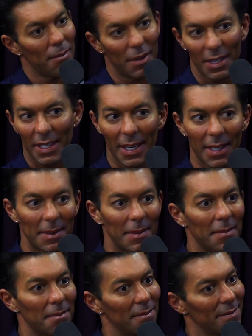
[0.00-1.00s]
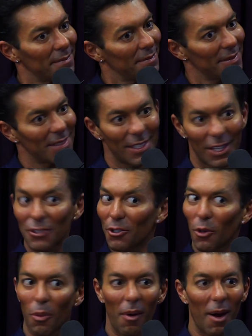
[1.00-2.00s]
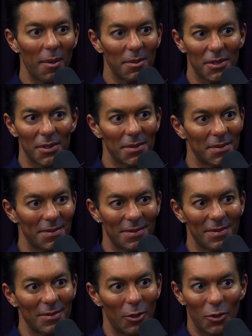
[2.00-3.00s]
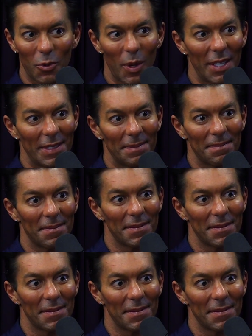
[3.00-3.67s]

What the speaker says: But again, electrical problems, Volkswagen.